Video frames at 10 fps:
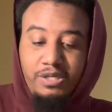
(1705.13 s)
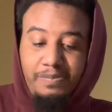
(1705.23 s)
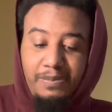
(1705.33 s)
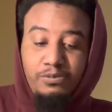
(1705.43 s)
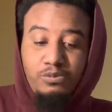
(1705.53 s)

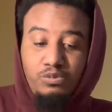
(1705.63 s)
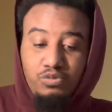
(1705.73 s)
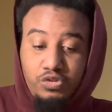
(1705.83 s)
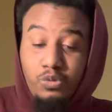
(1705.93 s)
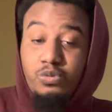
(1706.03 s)
People who
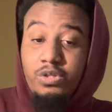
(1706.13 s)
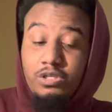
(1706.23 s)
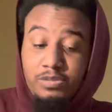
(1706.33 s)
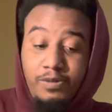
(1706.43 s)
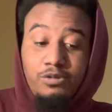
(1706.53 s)
do their
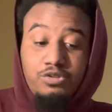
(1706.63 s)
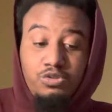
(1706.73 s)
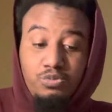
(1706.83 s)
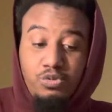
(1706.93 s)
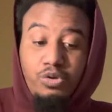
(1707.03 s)

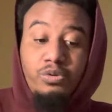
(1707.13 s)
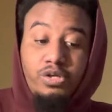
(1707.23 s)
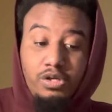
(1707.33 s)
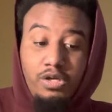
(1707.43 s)
spiritual work,